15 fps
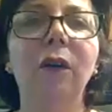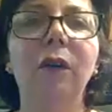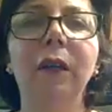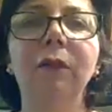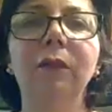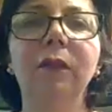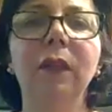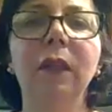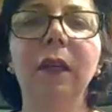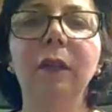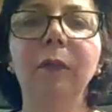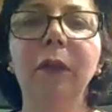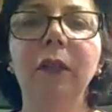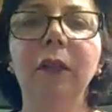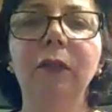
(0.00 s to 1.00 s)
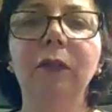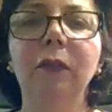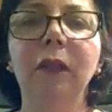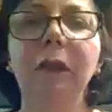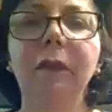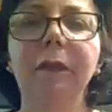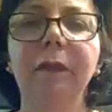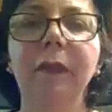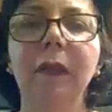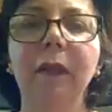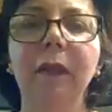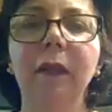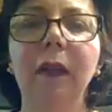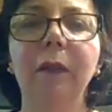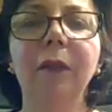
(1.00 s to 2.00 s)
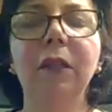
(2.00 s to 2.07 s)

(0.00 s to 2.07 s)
I don't see anybody's screen. I mean,